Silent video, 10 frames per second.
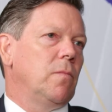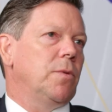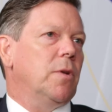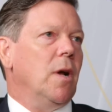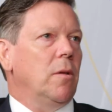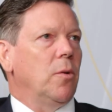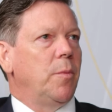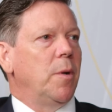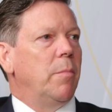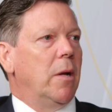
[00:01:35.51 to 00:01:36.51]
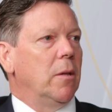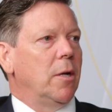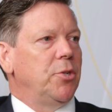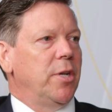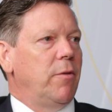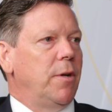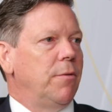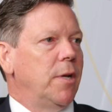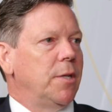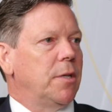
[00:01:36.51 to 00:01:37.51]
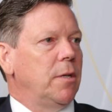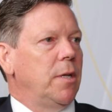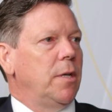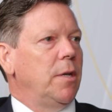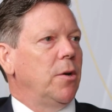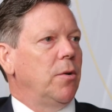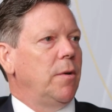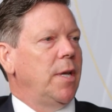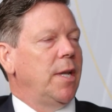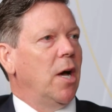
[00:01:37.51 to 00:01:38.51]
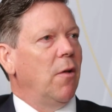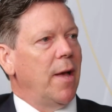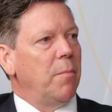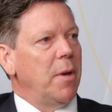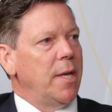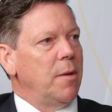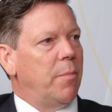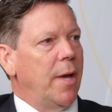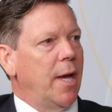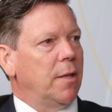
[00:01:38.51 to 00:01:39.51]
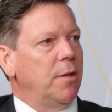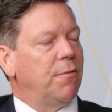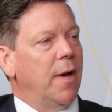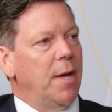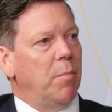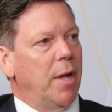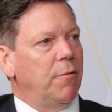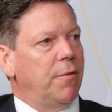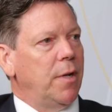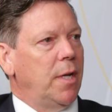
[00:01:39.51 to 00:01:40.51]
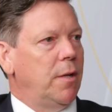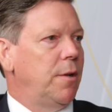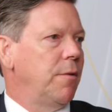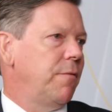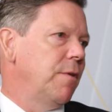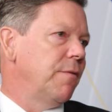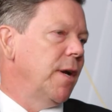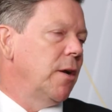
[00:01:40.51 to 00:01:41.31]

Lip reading: Talk a little bit about longevity risk, and how that may impact the defined benefit and the defined